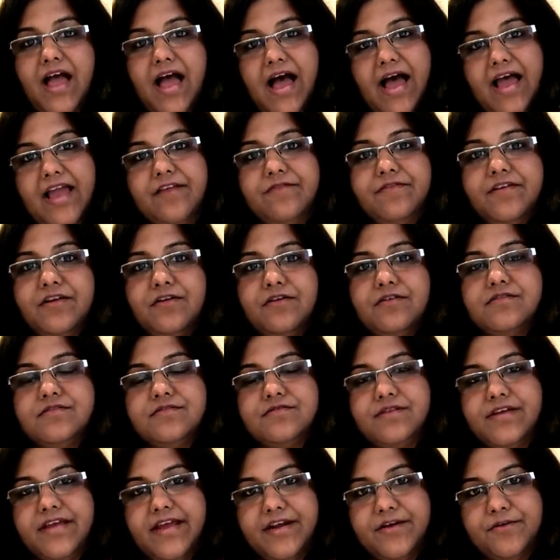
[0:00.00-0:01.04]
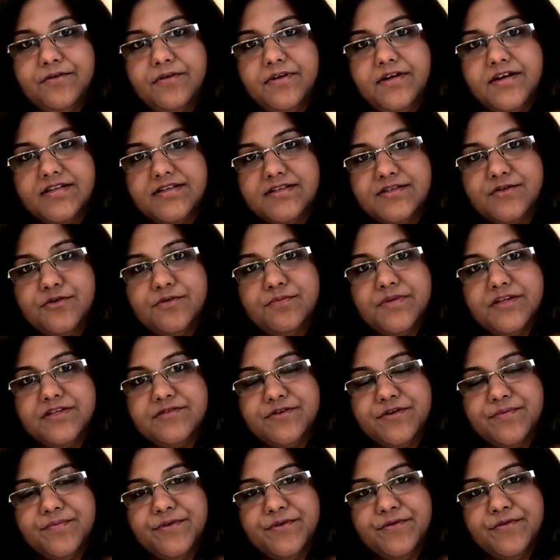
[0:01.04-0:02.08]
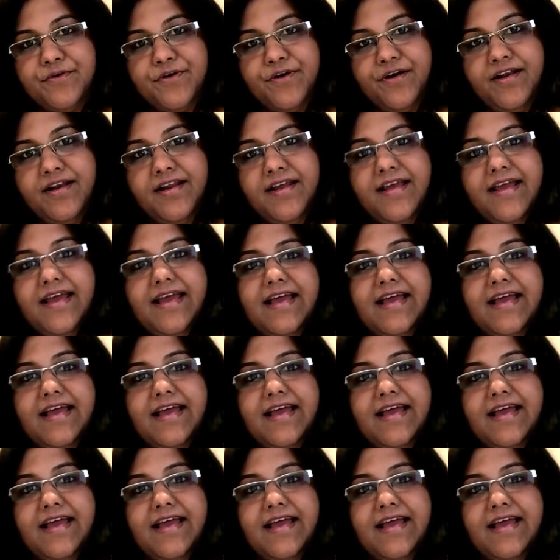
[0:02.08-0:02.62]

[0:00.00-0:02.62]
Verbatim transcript: I will also get to learn so much from you all.